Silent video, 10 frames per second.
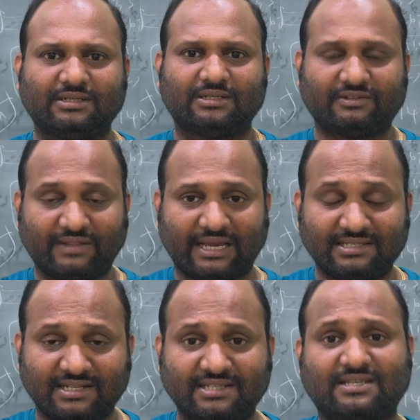you
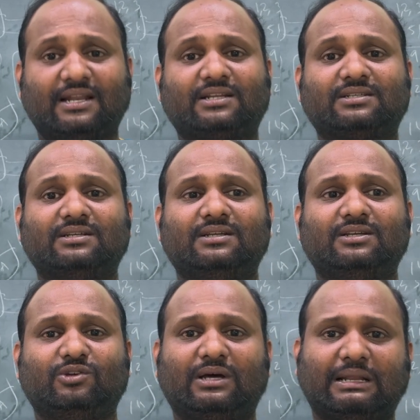
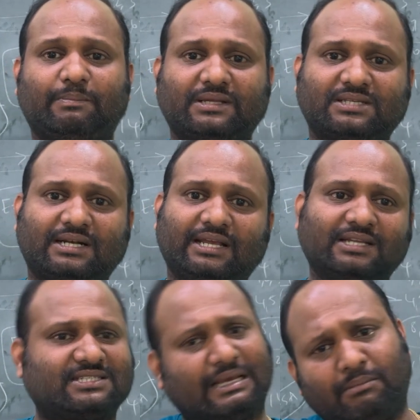are representing
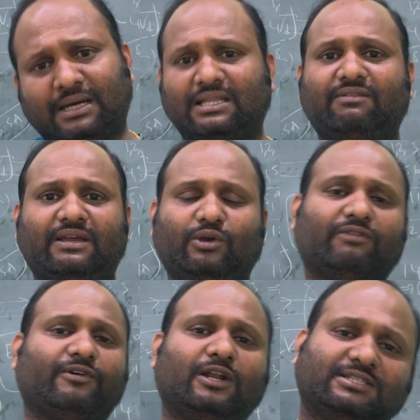in some other, you
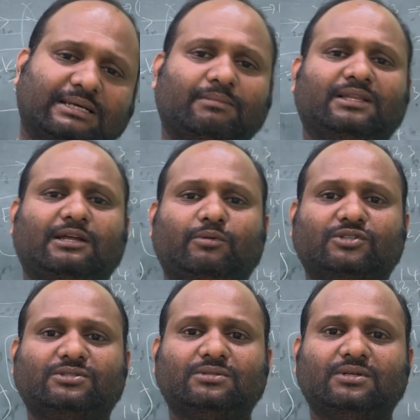are following some other
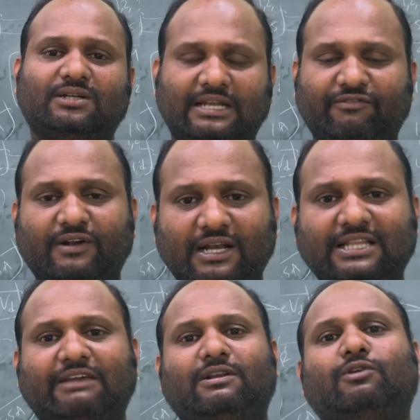books, definitely
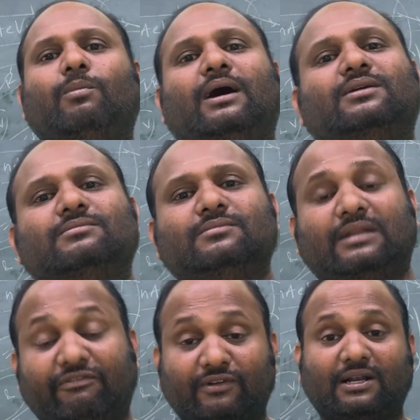they will give mark.
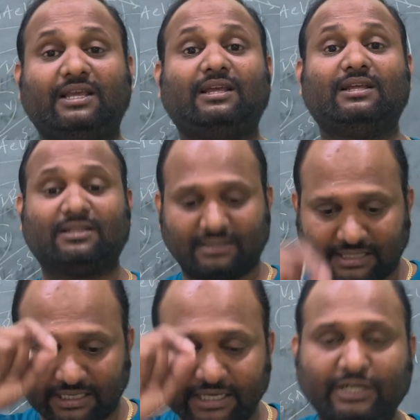Definitely
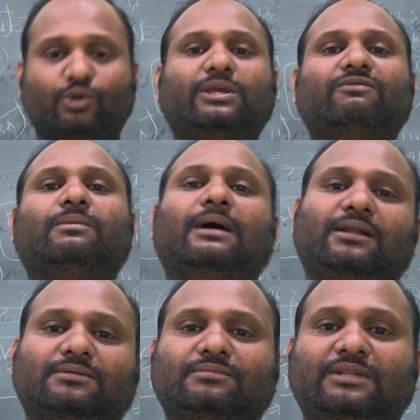they need to give the
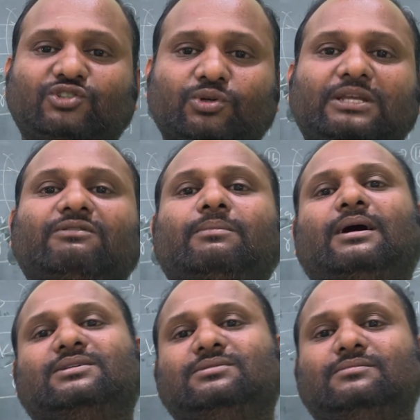mark. They should give the
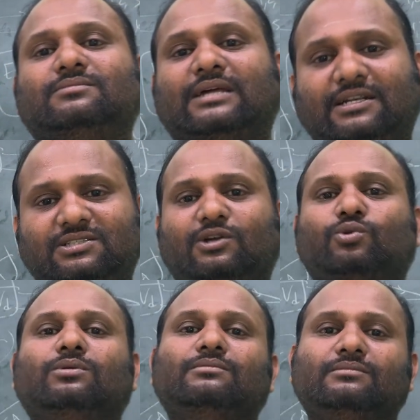marks. That is the
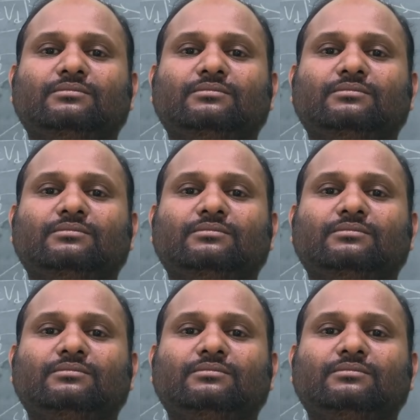rule.